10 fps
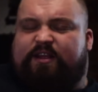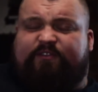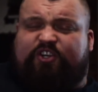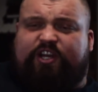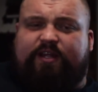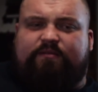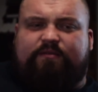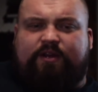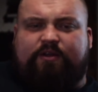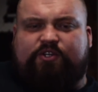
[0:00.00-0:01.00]
give a shit.
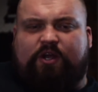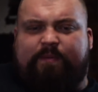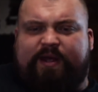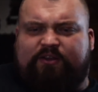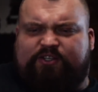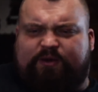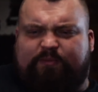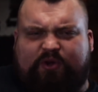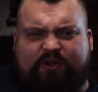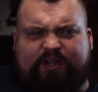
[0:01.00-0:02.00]
Scott Mendlesohn
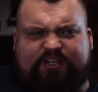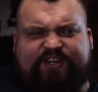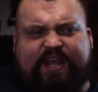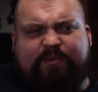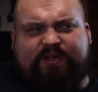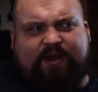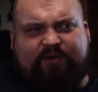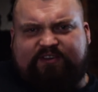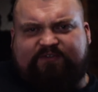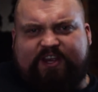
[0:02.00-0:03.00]
put a statement out
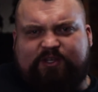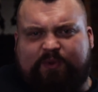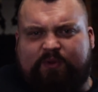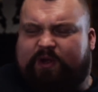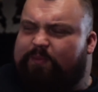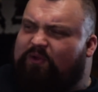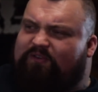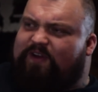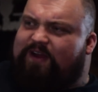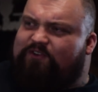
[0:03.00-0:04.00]
on his Facebook when I
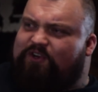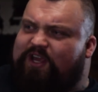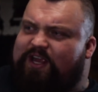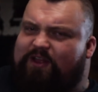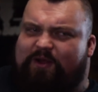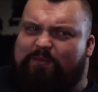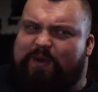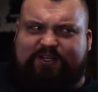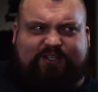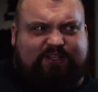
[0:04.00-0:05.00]
pulled 500 kilo,
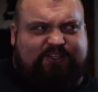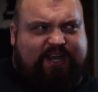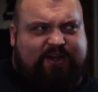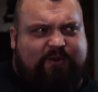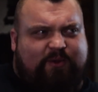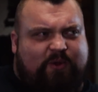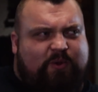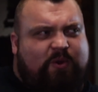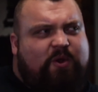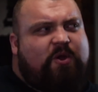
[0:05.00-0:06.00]
basically saying,
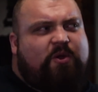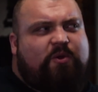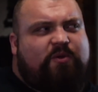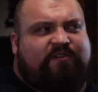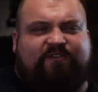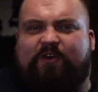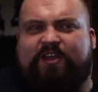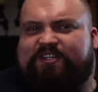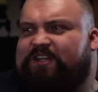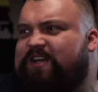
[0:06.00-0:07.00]
who the fuck
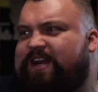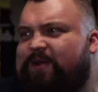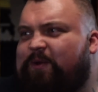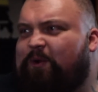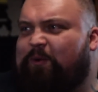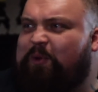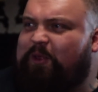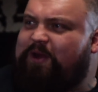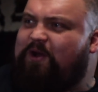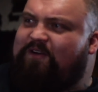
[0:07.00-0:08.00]
is this Eddie Hall
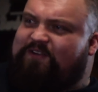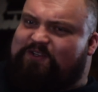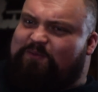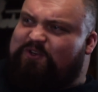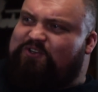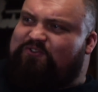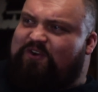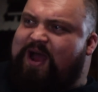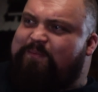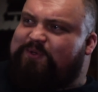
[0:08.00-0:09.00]
pulling half a ton with
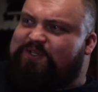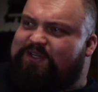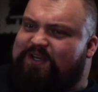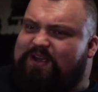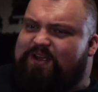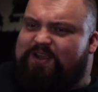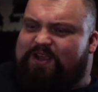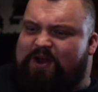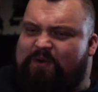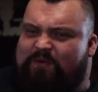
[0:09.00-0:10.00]
straps,
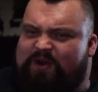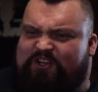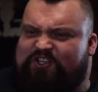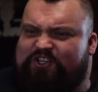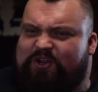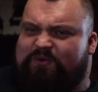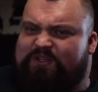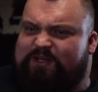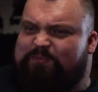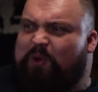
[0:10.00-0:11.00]
in a suit?
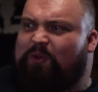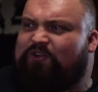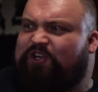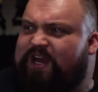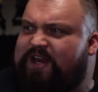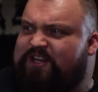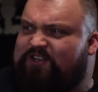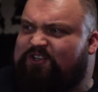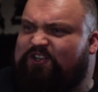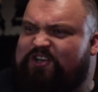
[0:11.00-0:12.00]
It's bullshit.
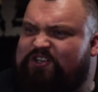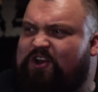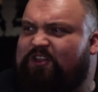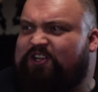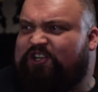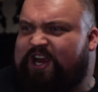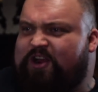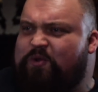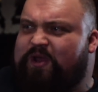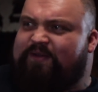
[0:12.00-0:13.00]
It's not legit.
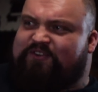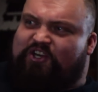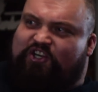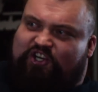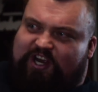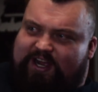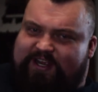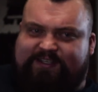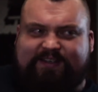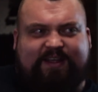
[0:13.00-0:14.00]
Who gives a shite?